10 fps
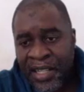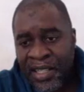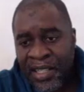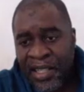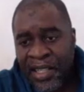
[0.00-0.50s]

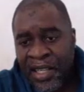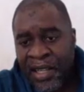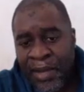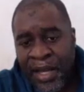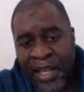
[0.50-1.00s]
here,
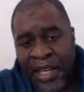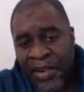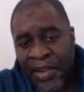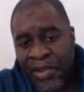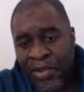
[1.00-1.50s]
my
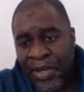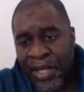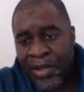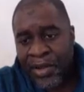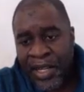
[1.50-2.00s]
current
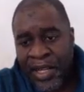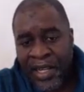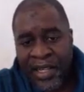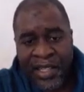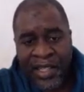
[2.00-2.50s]
UBA dollar
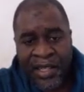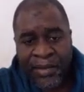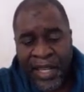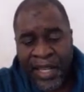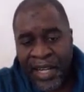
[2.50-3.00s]
card here,
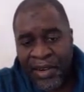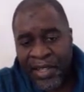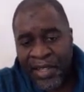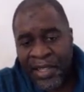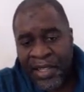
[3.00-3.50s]
my
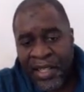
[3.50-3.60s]
current